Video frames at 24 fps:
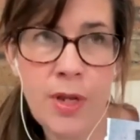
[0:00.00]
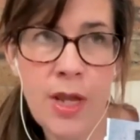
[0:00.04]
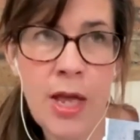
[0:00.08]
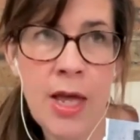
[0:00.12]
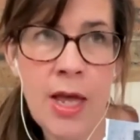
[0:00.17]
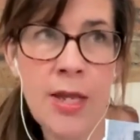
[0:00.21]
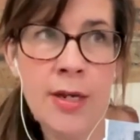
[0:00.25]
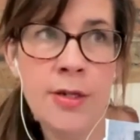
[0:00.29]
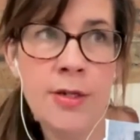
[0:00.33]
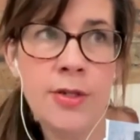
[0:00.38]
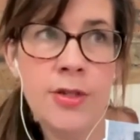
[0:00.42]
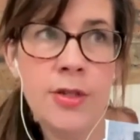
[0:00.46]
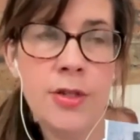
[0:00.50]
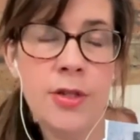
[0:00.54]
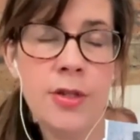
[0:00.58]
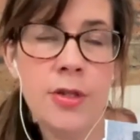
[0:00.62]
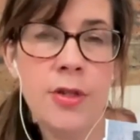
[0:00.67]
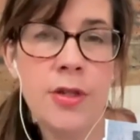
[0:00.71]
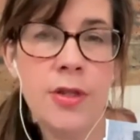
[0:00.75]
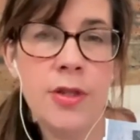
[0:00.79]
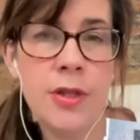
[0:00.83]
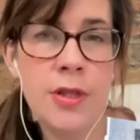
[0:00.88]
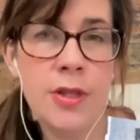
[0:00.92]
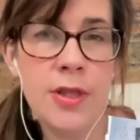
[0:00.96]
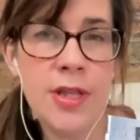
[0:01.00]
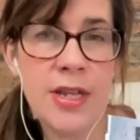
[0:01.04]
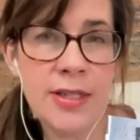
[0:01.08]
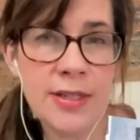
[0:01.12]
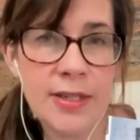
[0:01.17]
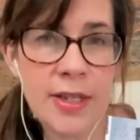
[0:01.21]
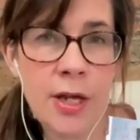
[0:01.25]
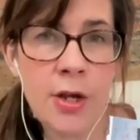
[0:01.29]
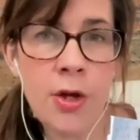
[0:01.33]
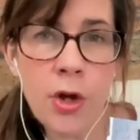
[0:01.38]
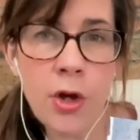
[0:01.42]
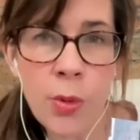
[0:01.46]
And this
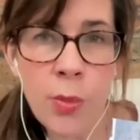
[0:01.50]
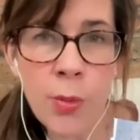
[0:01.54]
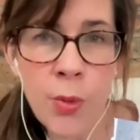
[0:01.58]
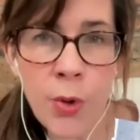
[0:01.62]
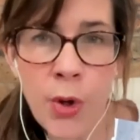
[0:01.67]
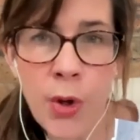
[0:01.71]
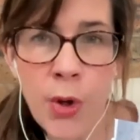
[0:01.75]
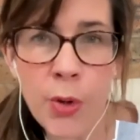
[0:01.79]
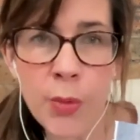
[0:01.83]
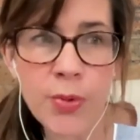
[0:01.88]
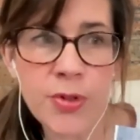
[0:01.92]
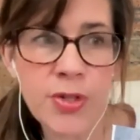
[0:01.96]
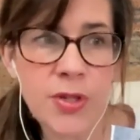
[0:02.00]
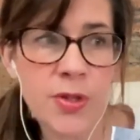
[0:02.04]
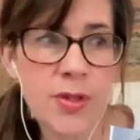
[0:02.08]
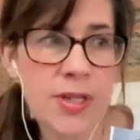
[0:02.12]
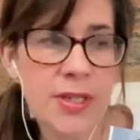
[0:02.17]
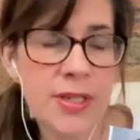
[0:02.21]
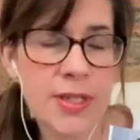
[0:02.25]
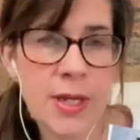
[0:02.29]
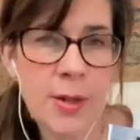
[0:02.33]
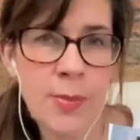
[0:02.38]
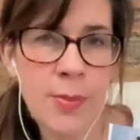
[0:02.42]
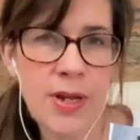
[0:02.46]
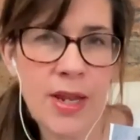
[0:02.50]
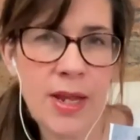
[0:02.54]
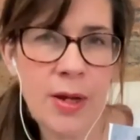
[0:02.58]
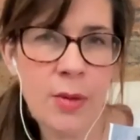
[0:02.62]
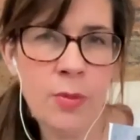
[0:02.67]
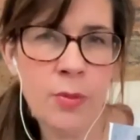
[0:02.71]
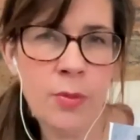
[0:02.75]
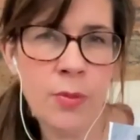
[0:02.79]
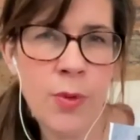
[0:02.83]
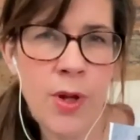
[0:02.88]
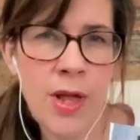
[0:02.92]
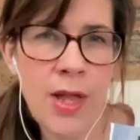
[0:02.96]
can come up. So this can be like,
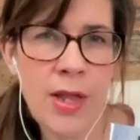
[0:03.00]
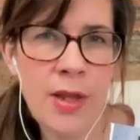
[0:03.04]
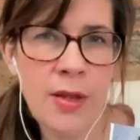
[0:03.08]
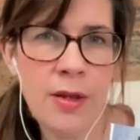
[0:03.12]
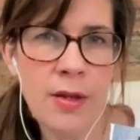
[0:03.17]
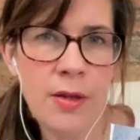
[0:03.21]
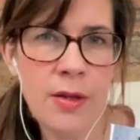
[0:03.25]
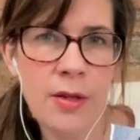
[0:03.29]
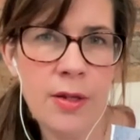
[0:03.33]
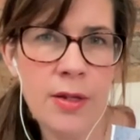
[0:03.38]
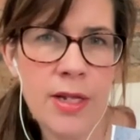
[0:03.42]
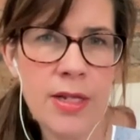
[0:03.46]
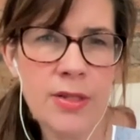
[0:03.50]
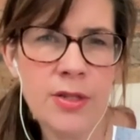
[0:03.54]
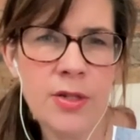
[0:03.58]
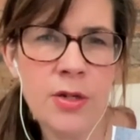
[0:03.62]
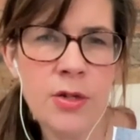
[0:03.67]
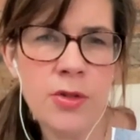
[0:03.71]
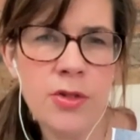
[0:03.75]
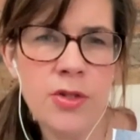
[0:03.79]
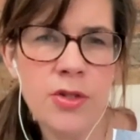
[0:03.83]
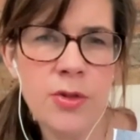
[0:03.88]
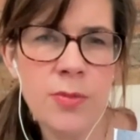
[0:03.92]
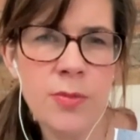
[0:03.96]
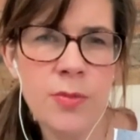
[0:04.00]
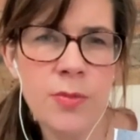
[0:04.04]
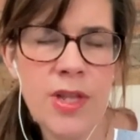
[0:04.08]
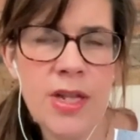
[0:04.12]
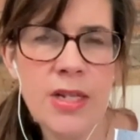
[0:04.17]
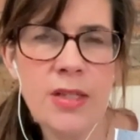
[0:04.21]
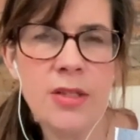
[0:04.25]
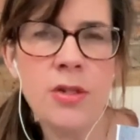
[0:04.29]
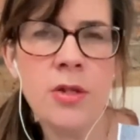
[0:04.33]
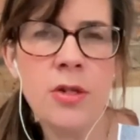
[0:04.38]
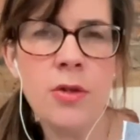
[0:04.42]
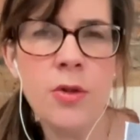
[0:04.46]
well, that's
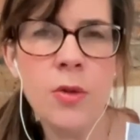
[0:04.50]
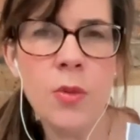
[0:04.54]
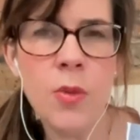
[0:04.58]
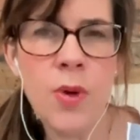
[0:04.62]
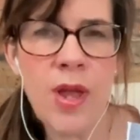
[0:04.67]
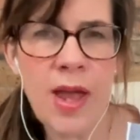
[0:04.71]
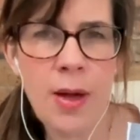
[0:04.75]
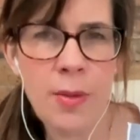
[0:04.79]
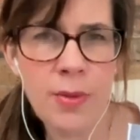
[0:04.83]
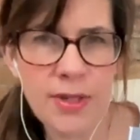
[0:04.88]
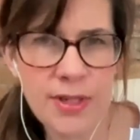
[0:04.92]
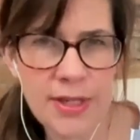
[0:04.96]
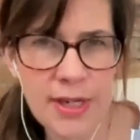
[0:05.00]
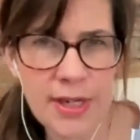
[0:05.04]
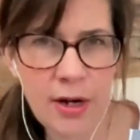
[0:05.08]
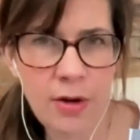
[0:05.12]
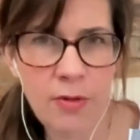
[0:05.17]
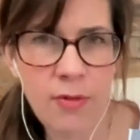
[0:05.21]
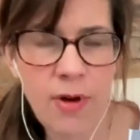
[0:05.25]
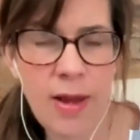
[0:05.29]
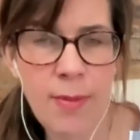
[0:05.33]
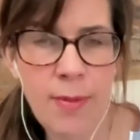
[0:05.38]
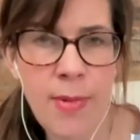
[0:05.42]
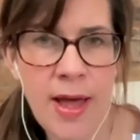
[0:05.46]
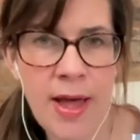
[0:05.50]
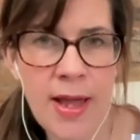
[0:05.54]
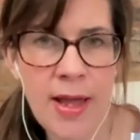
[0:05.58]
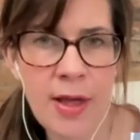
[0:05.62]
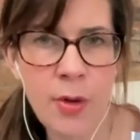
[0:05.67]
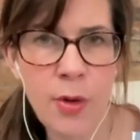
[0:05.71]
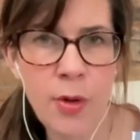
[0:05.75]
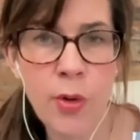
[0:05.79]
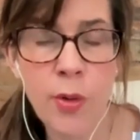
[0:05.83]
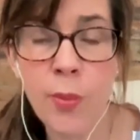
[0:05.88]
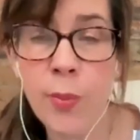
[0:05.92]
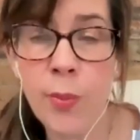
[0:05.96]
not the way I would decorate my
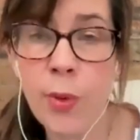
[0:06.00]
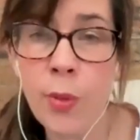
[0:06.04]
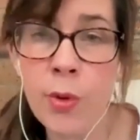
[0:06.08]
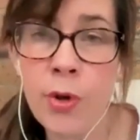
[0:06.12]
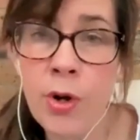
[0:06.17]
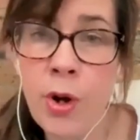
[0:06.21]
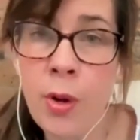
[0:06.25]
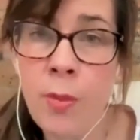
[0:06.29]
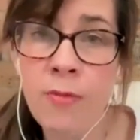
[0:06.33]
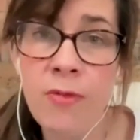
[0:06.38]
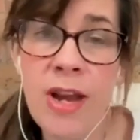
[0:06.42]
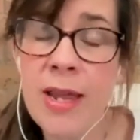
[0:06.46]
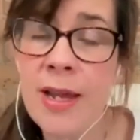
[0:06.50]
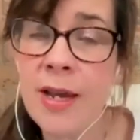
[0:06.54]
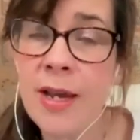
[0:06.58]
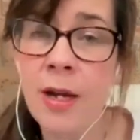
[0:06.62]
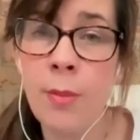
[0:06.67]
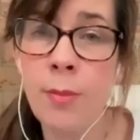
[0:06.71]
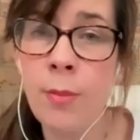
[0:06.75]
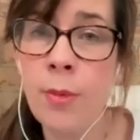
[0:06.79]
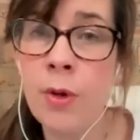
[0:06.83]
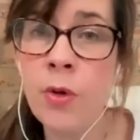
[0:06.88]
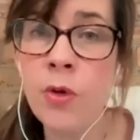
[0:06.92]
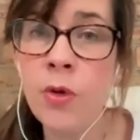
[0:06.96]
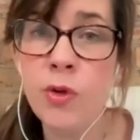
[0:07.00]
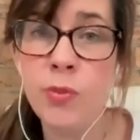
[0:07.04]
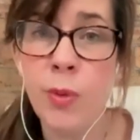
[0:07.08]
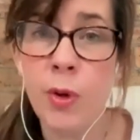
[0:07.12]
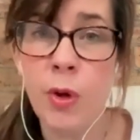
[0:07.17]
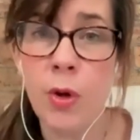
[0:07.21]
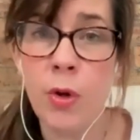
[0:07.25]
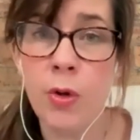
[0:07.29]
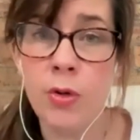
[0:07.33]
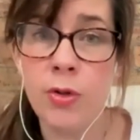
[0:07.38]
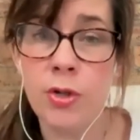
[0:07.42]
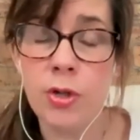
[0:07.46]
home, but we're not making a mood
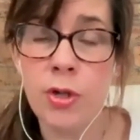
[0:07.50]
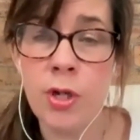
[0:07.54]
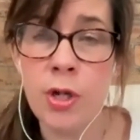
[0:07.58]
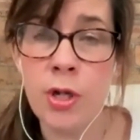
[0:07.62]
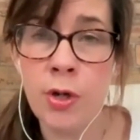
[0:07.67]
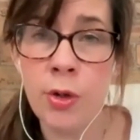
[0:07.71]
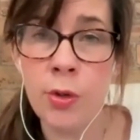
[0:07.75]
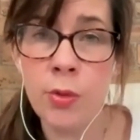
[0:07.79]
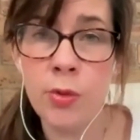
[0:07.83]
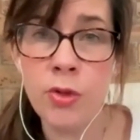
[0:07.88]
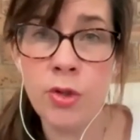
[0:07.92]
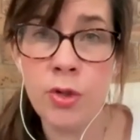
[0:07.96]
board, you know?